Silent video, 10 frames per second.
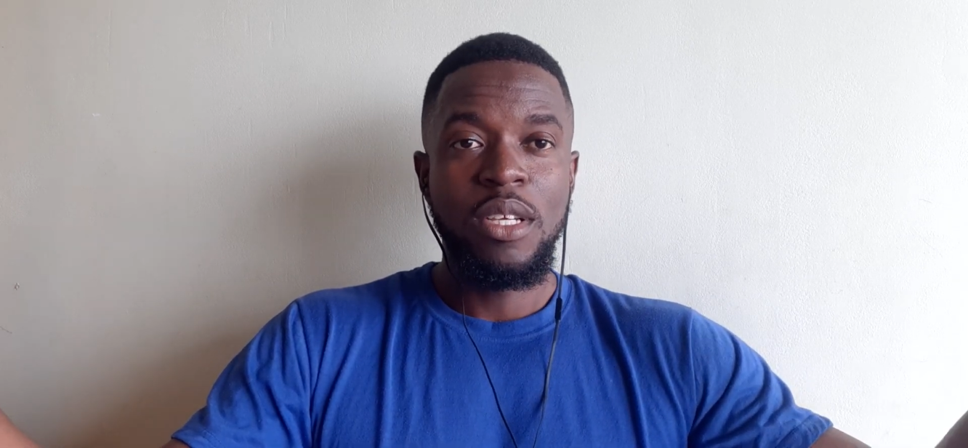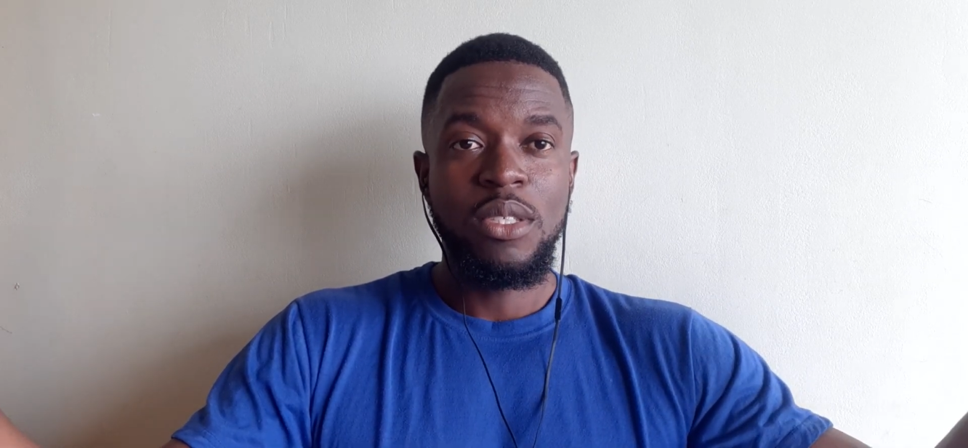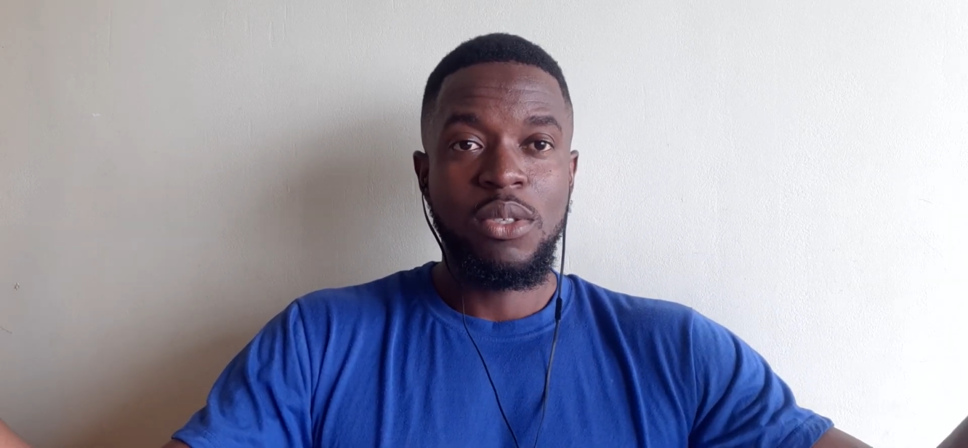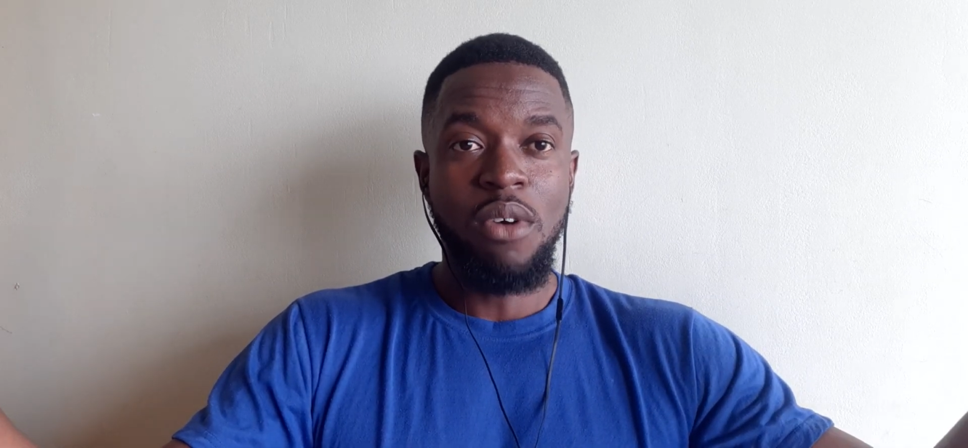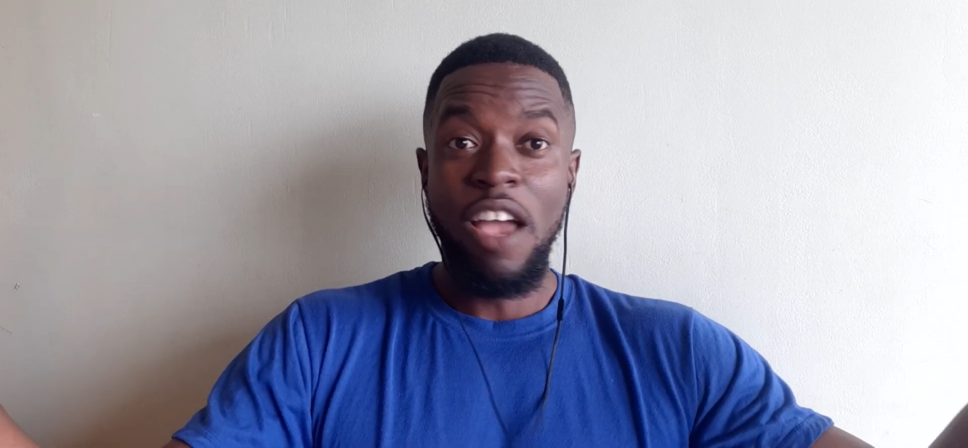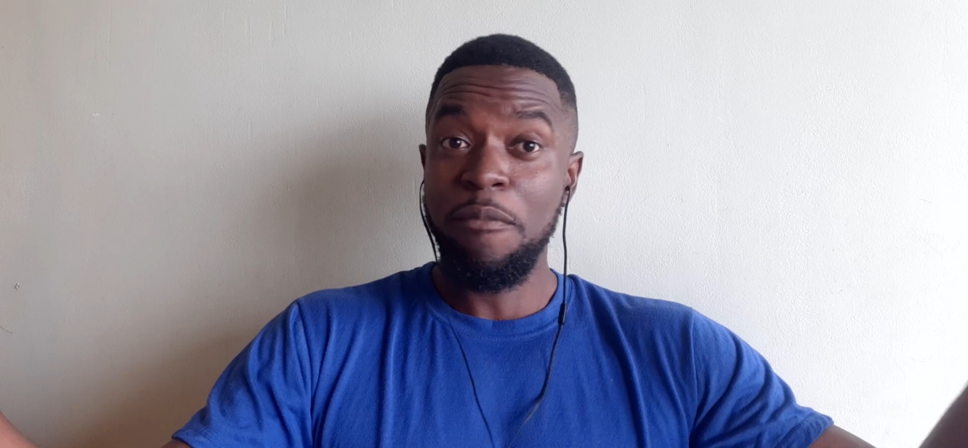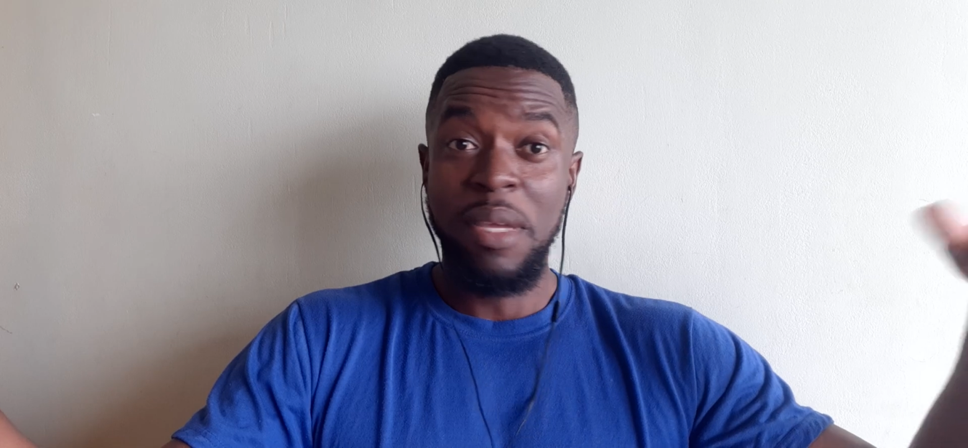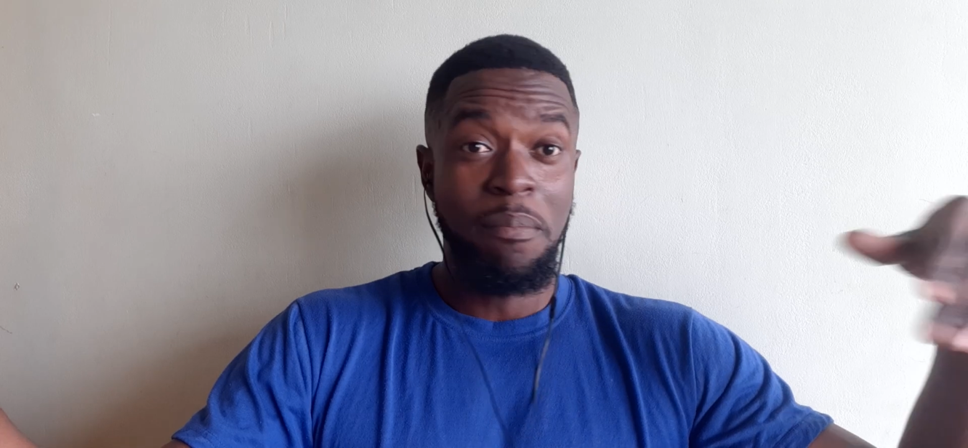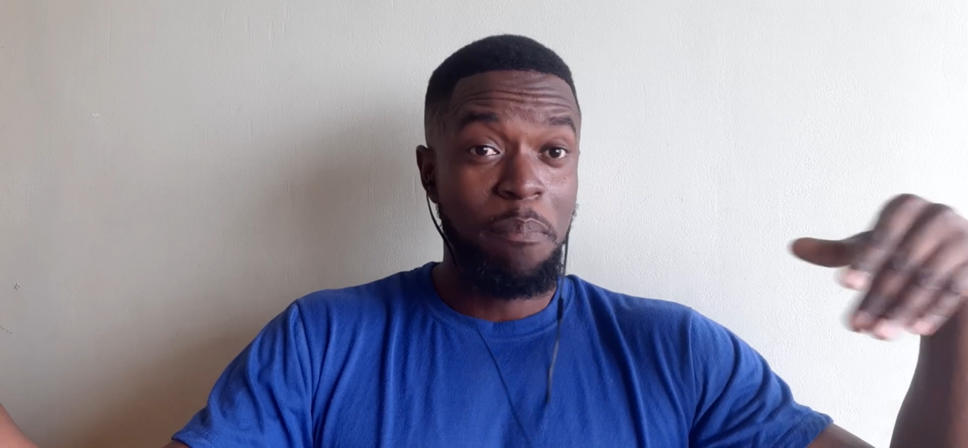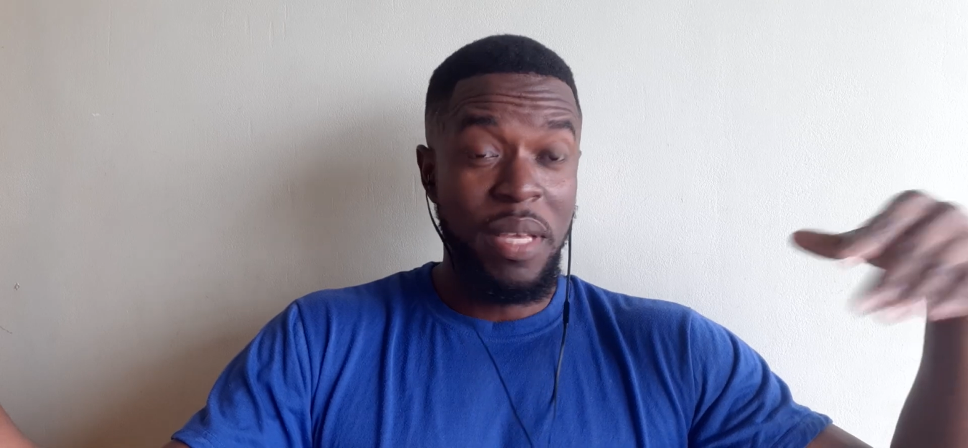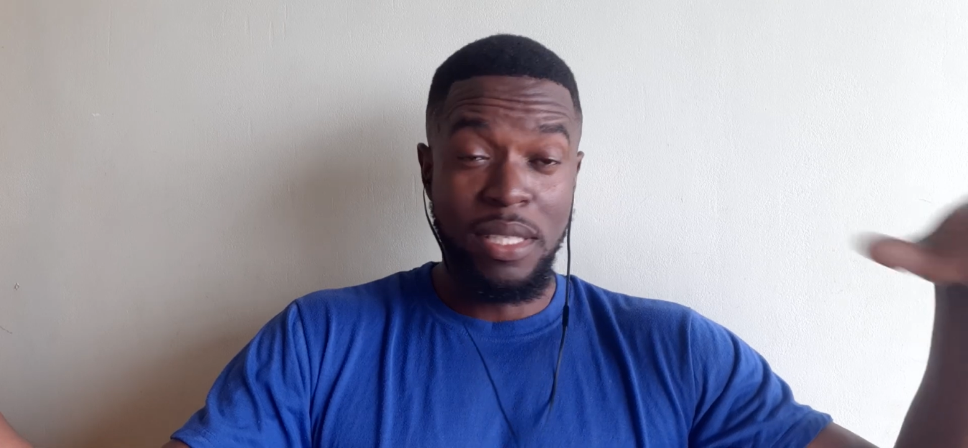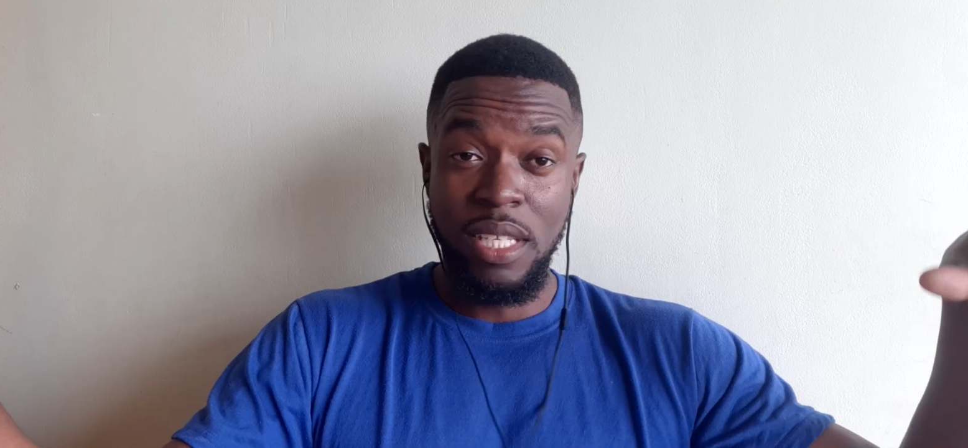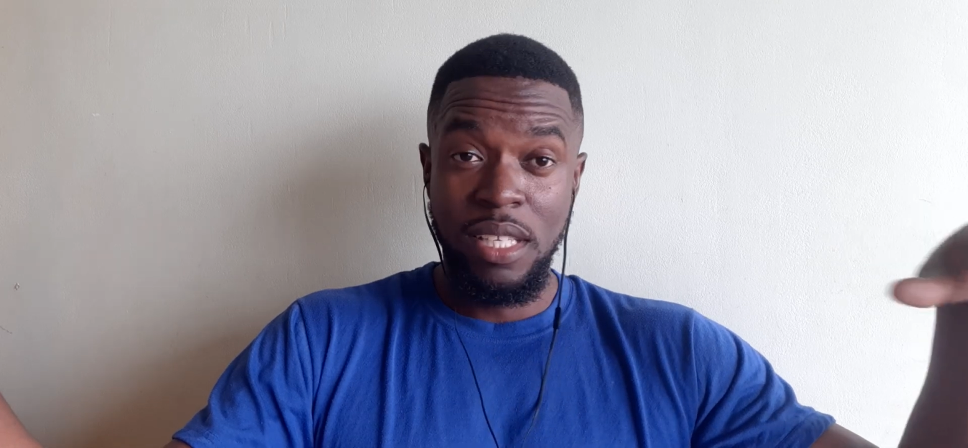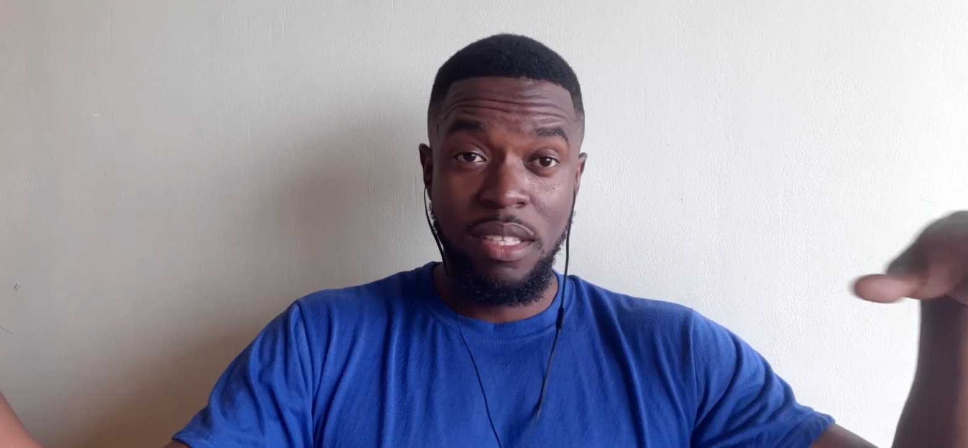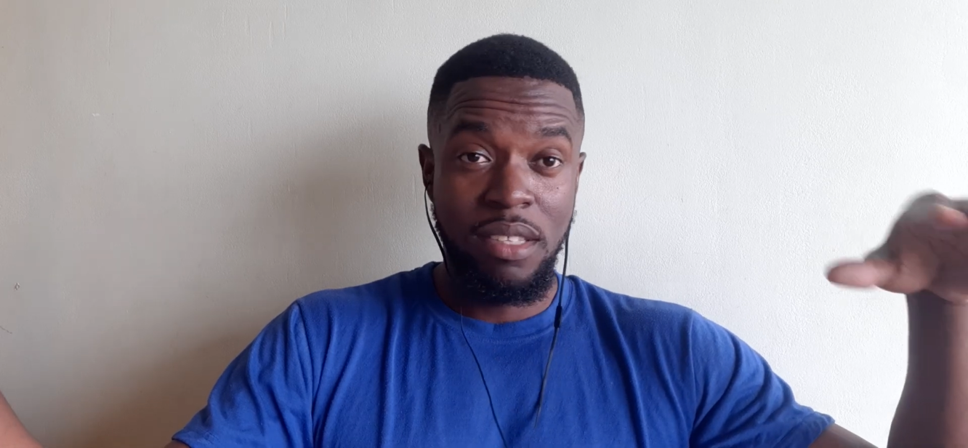So I've been busy